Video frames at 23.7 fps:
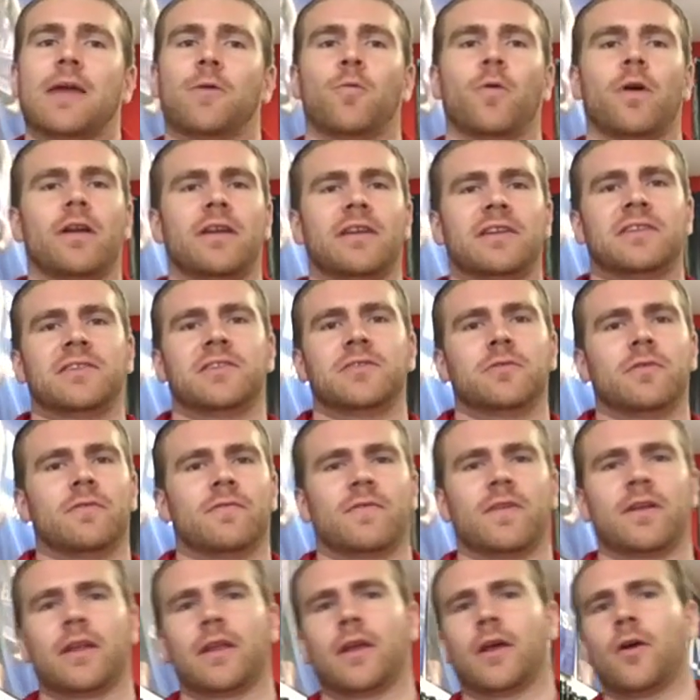and wanted to do a
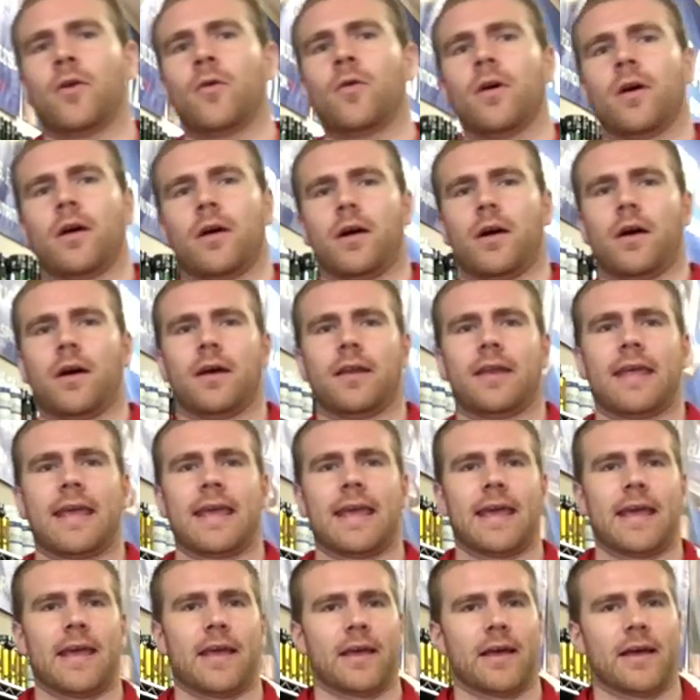video on
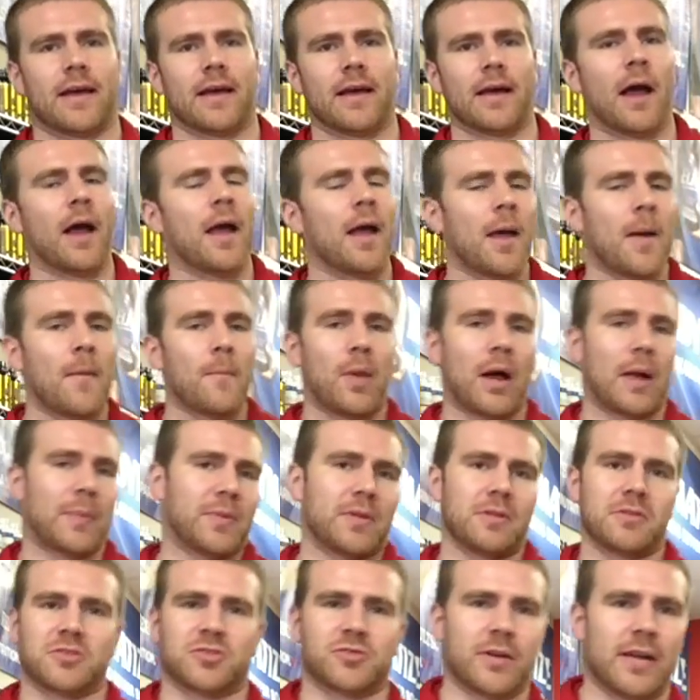a
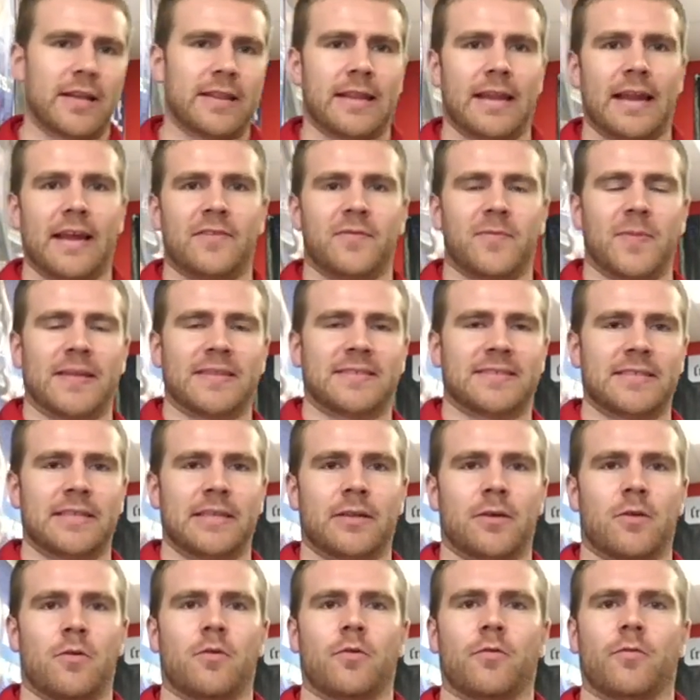popular trend that I've been
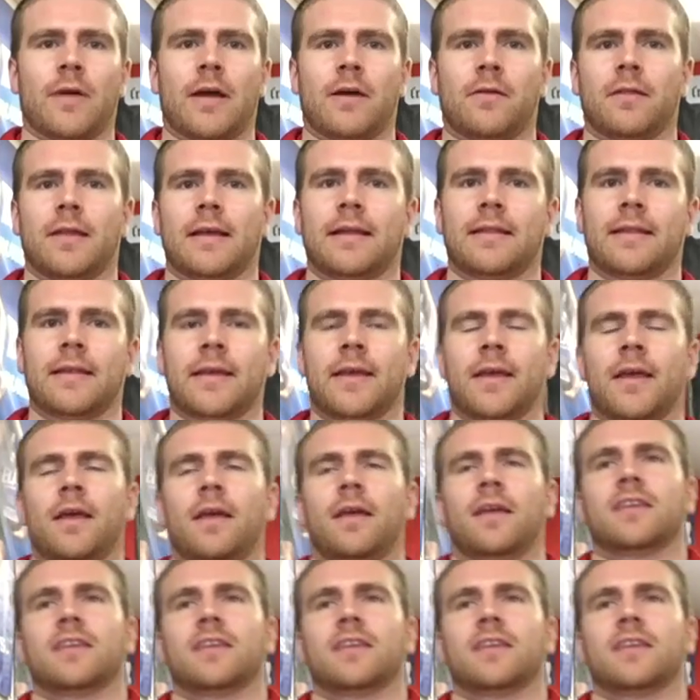seeing going around lately